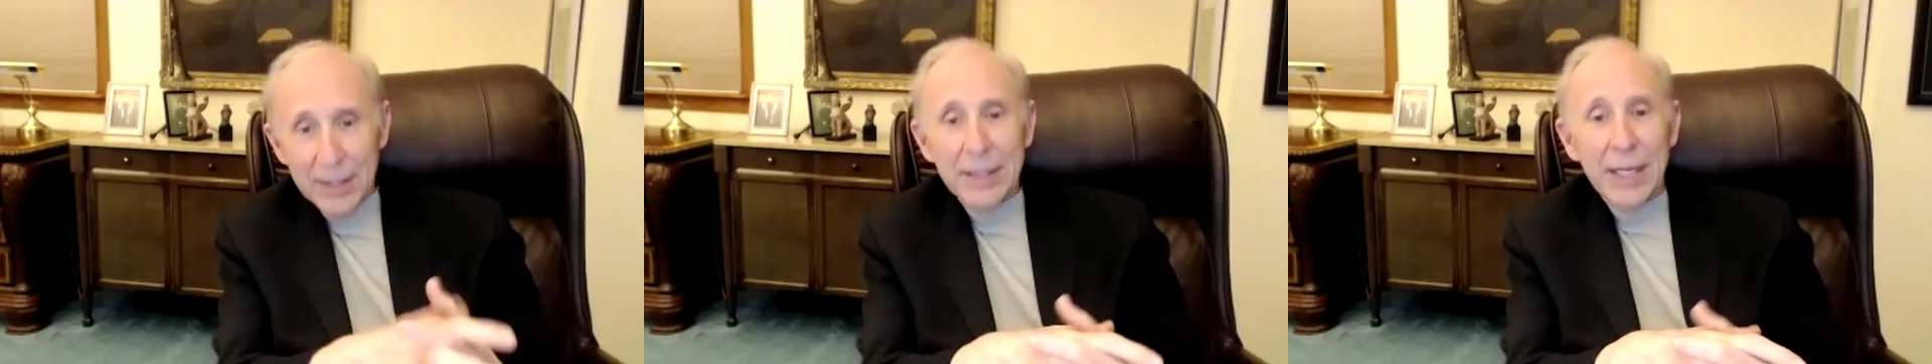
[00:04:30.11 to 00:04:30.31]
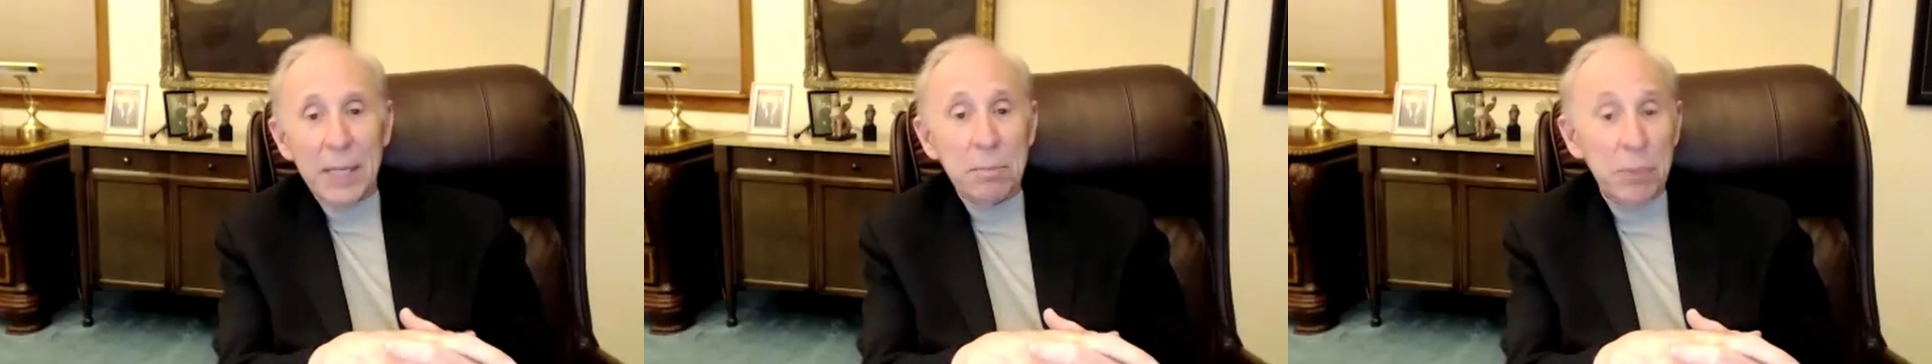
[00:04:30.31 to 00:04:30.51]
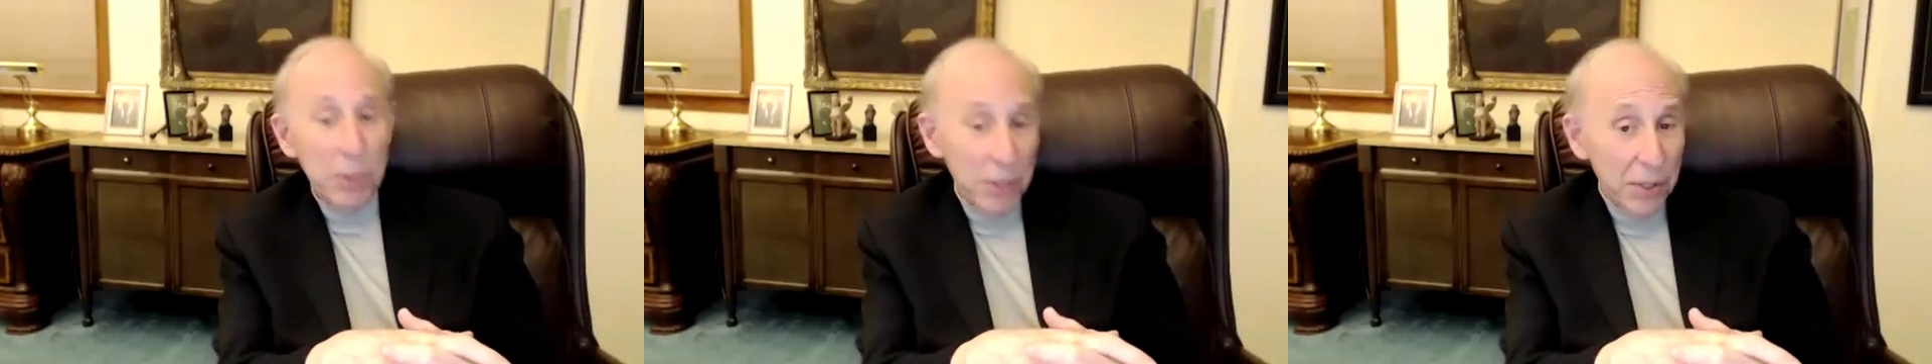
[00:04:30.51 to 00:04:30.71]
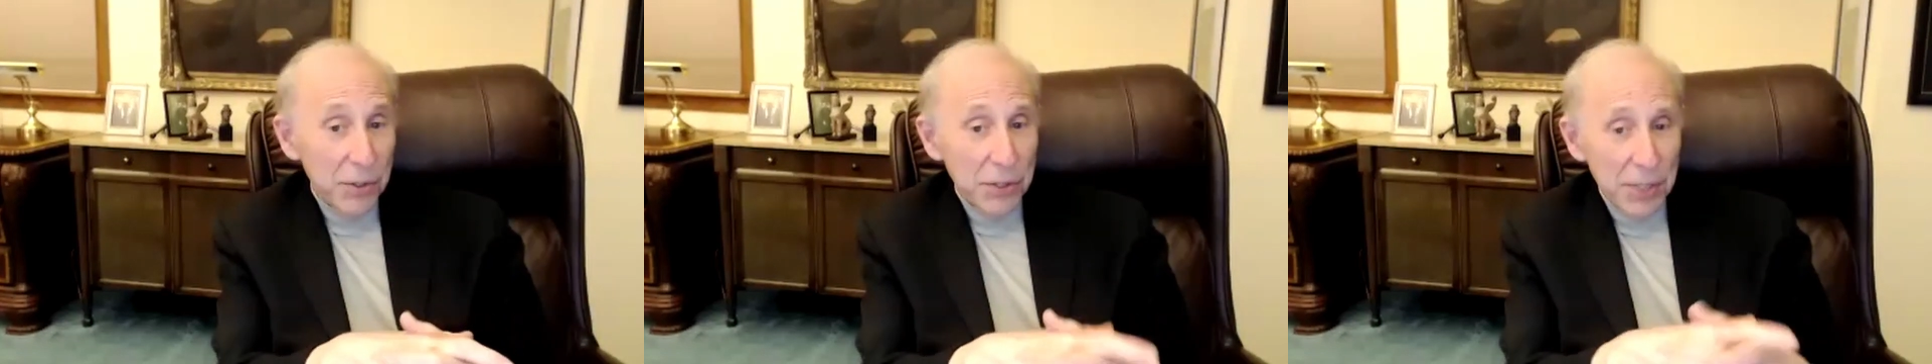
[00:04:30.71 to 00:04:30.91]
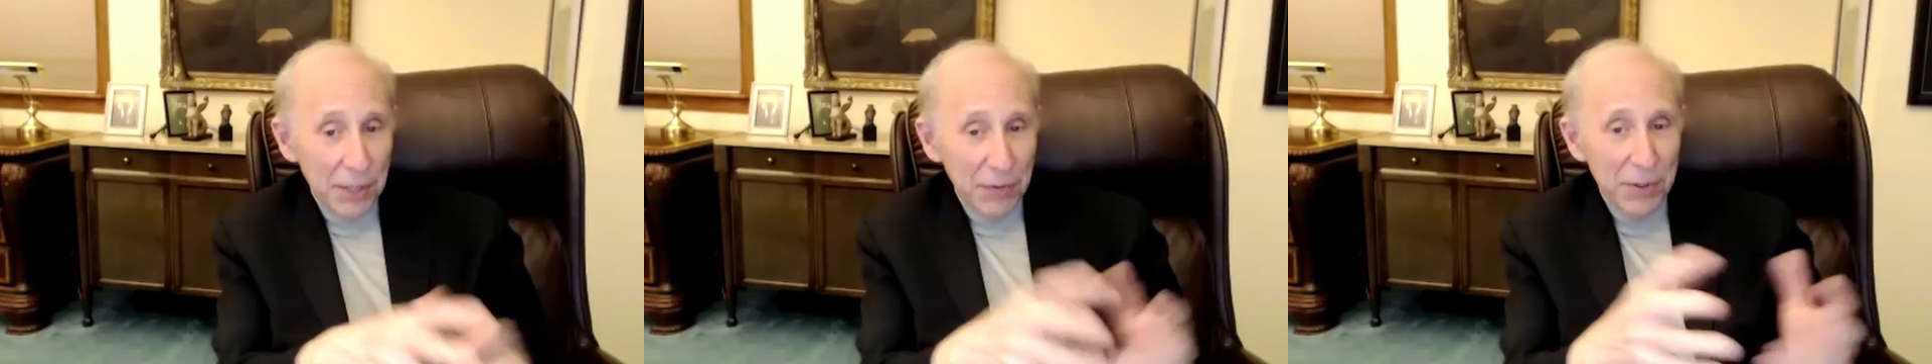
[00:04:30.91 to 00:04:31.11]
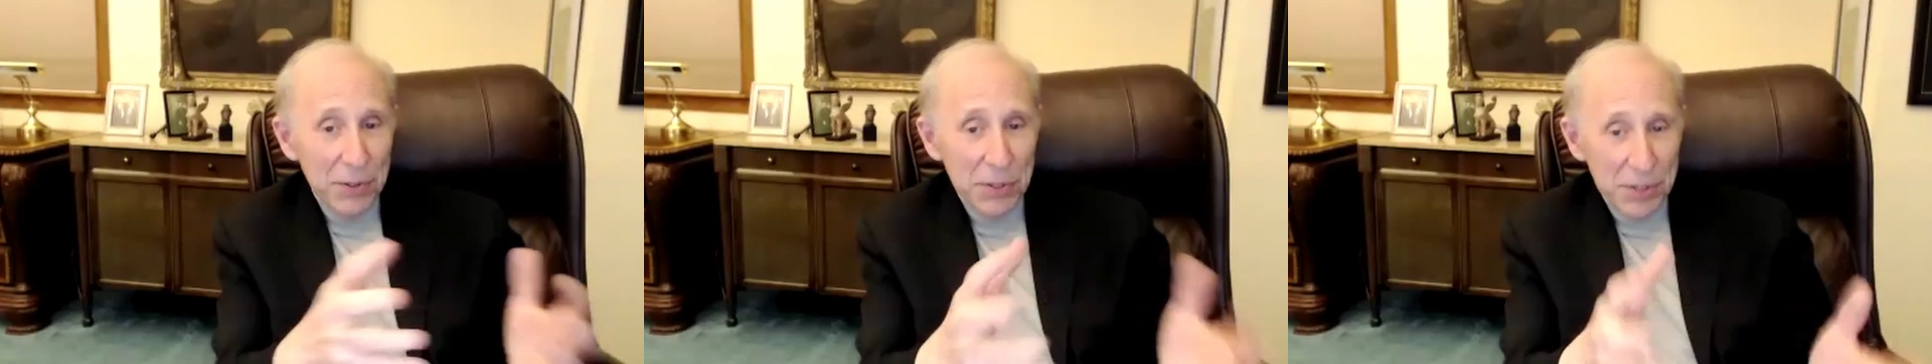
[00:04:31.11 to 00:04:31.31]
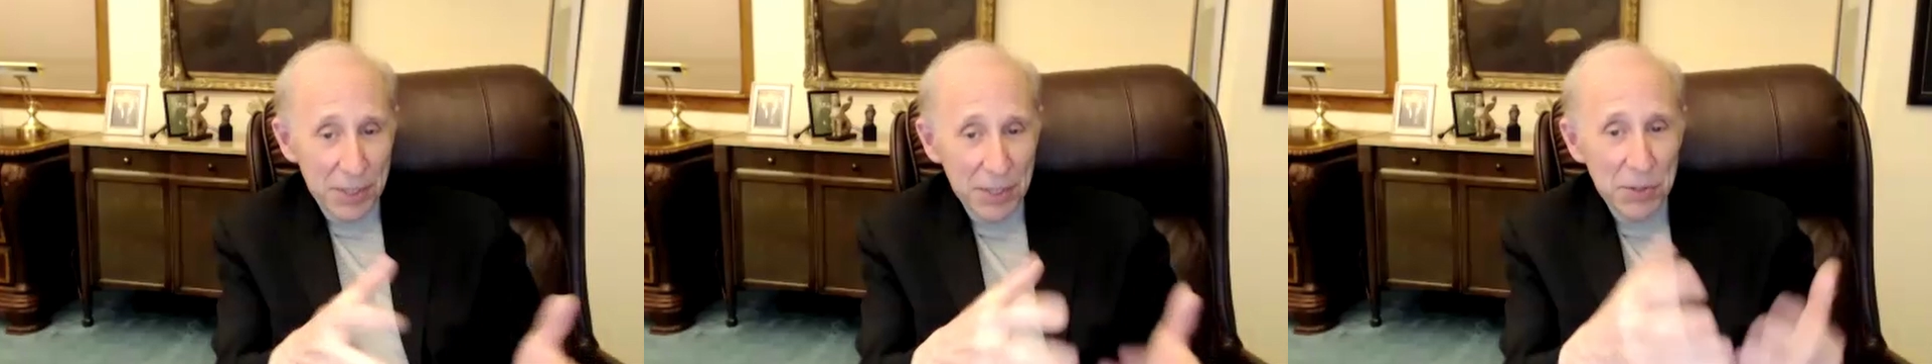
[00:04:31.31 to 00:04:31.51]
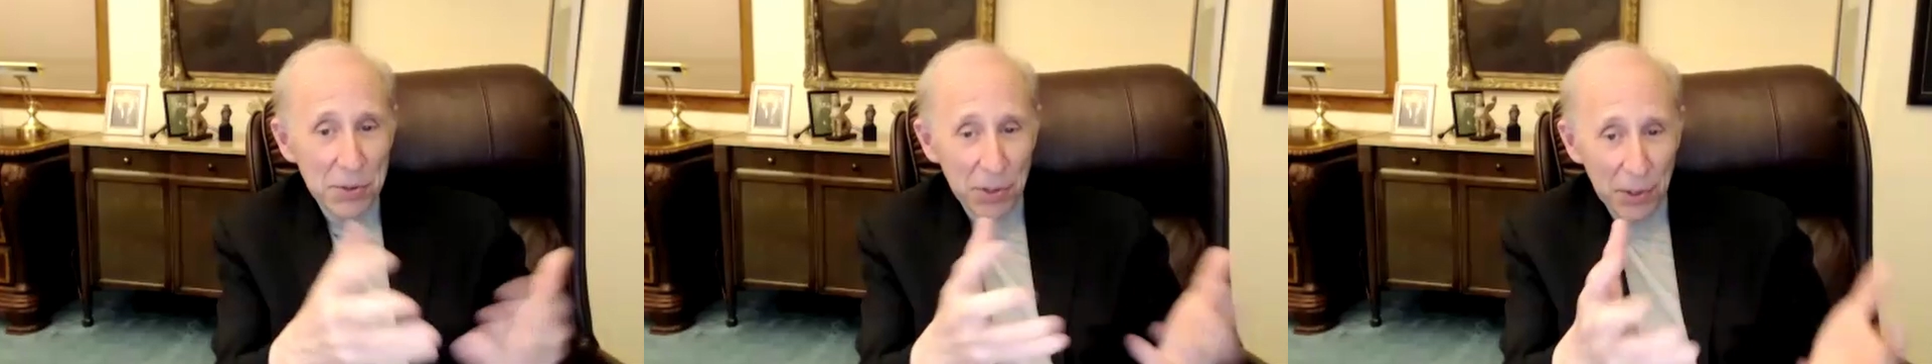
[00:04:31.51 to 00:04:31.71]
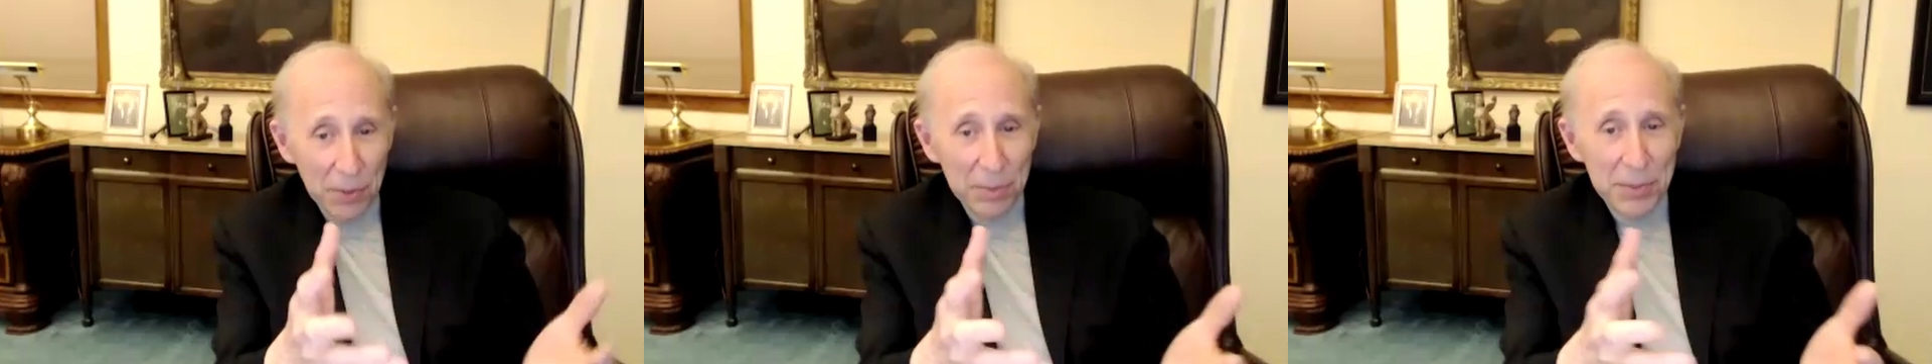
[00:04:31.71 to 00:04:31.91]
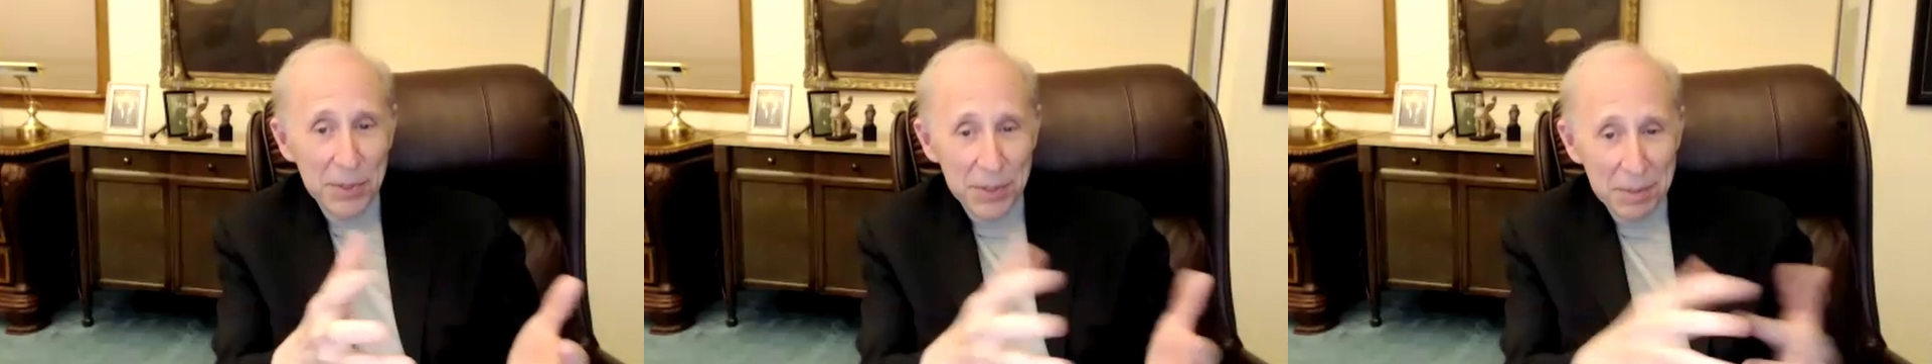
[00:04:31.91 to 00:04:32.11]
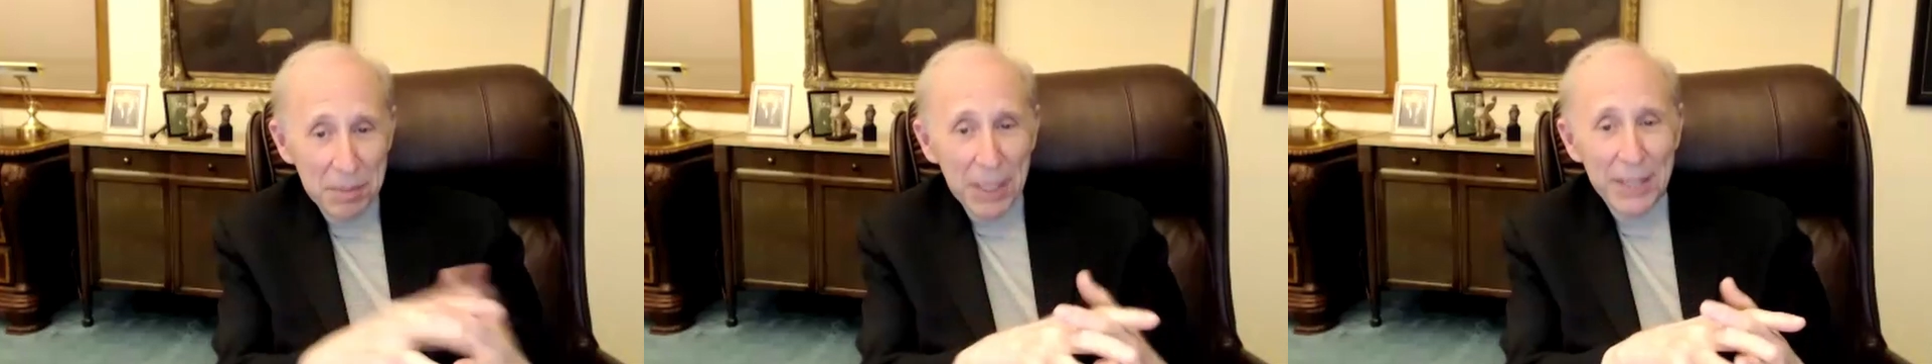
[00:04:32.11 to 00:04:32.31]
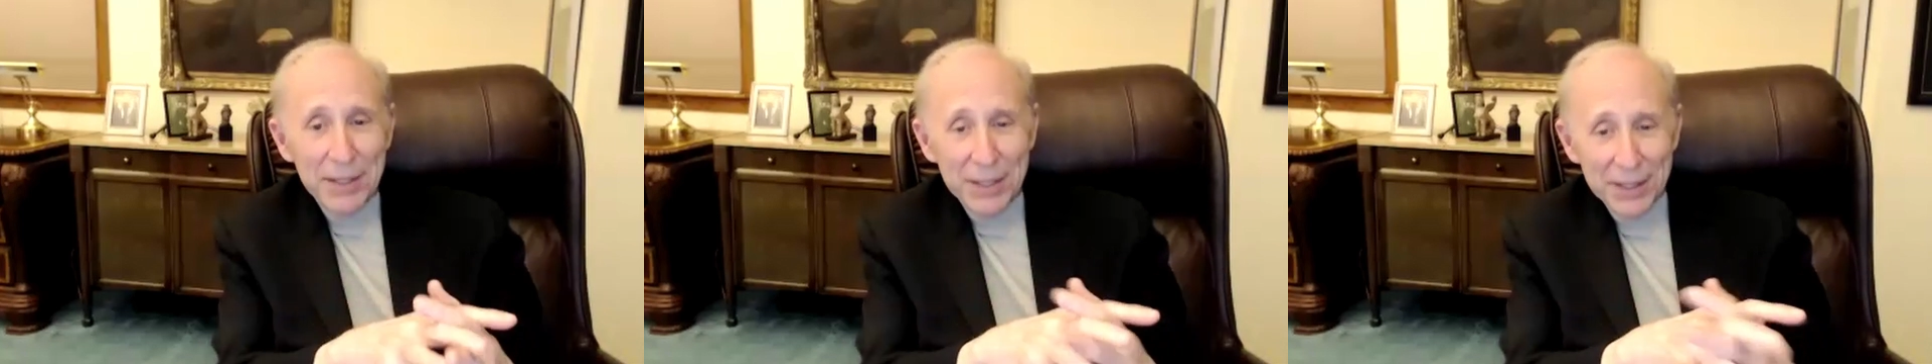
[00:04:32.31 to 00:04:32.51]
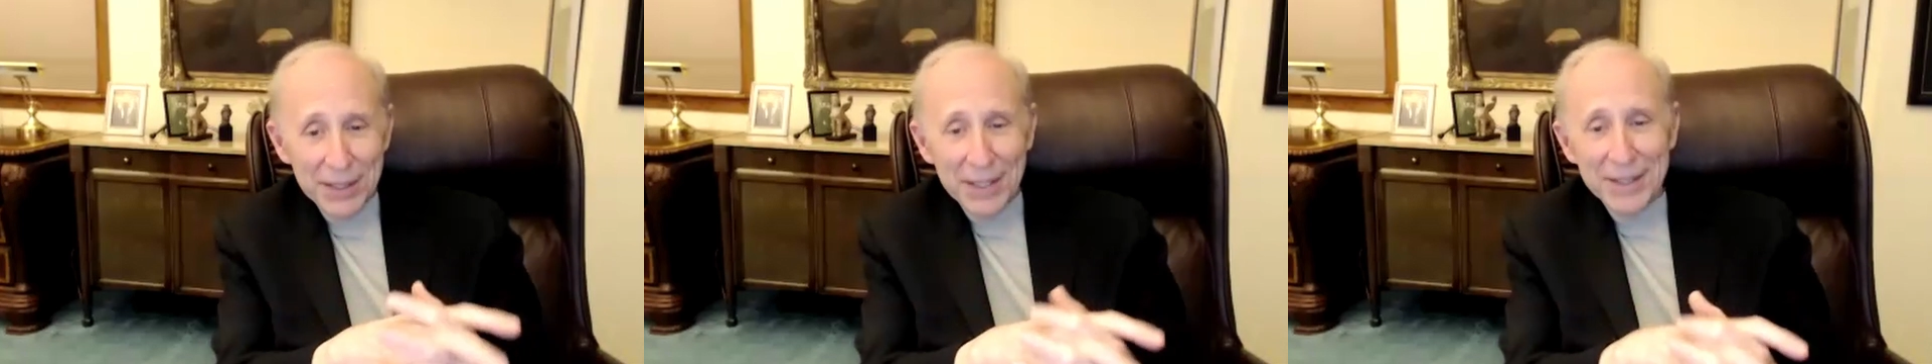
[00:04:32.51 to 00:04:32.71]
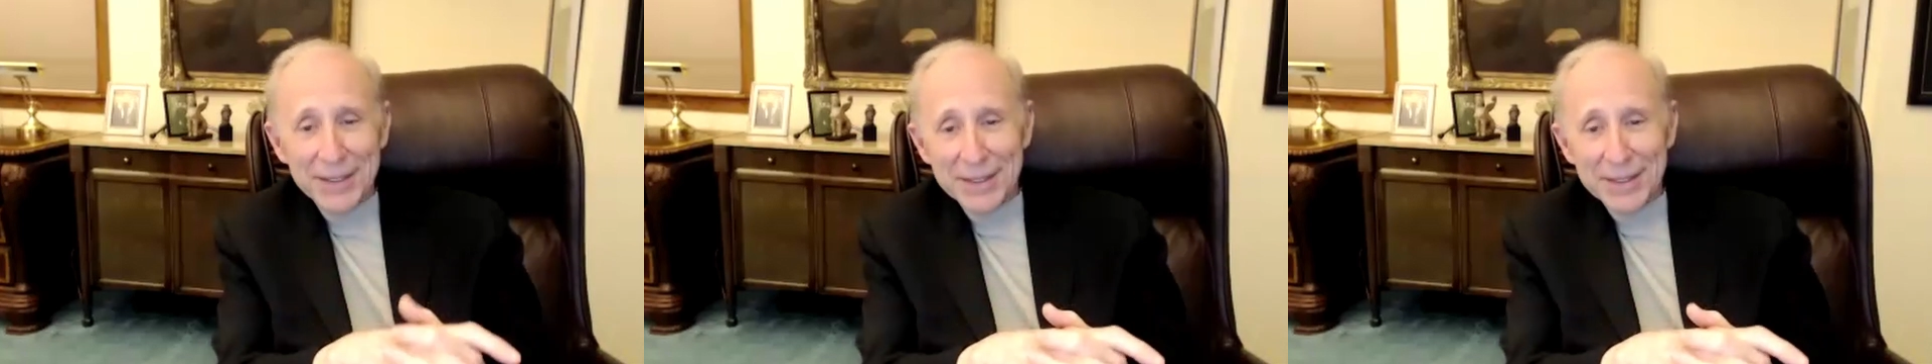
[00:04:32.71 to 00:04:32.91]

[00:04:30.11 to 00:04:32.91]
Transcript: that produce different syndromes depending on